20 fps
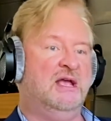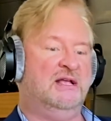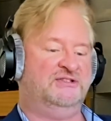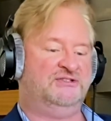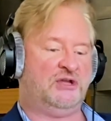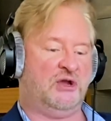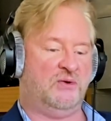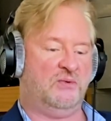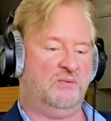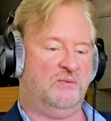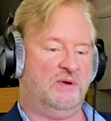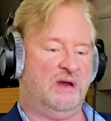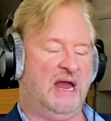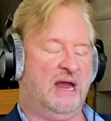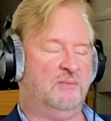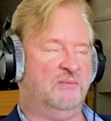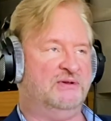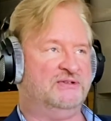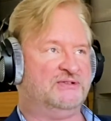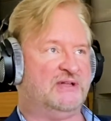So
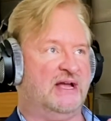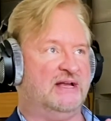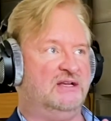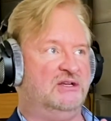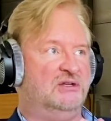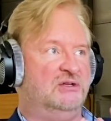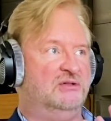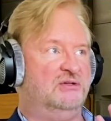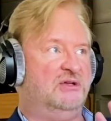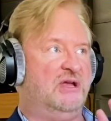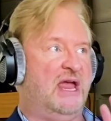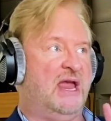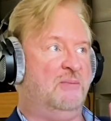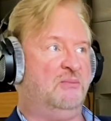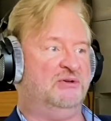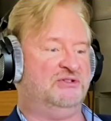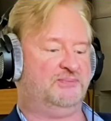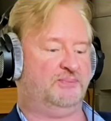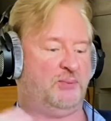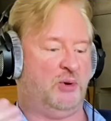it was like it
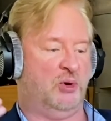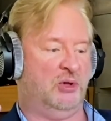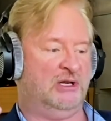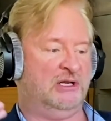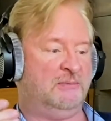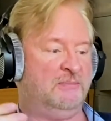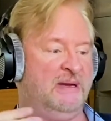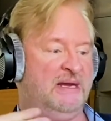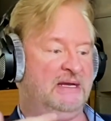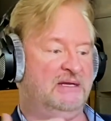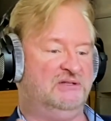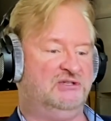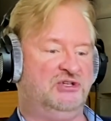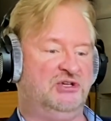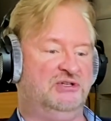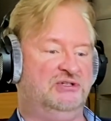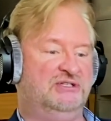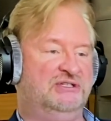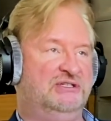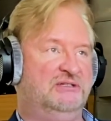was pulling me
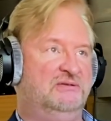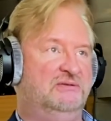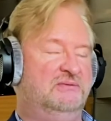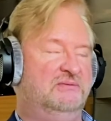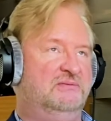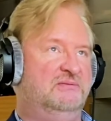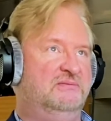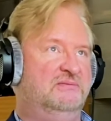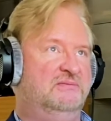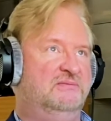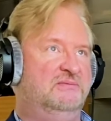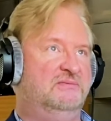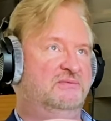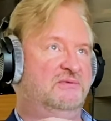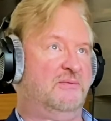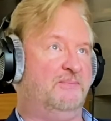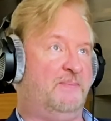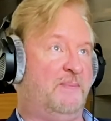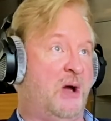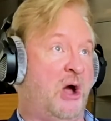
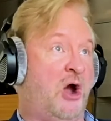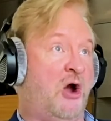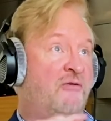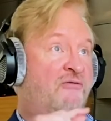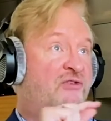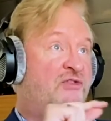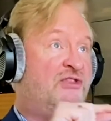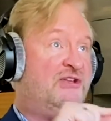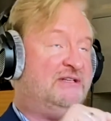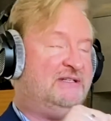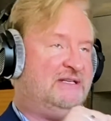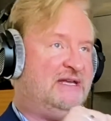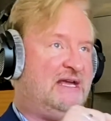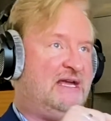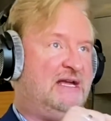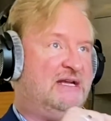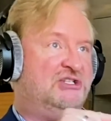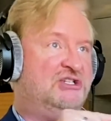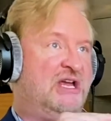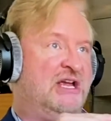over the
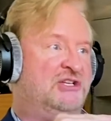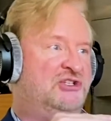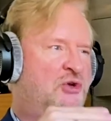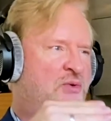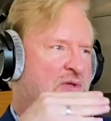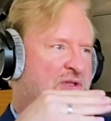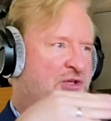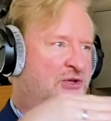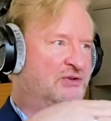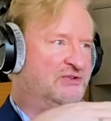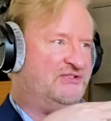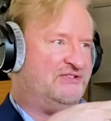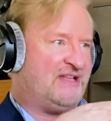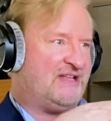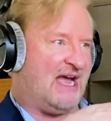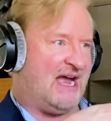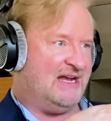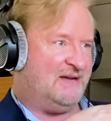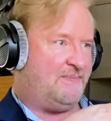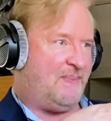ditch into a little
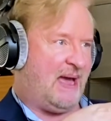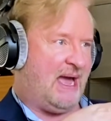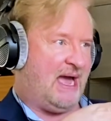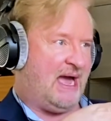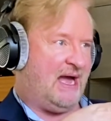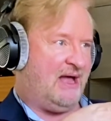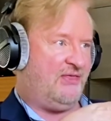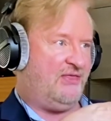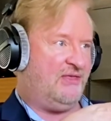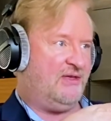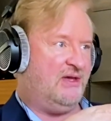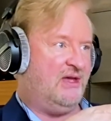side path.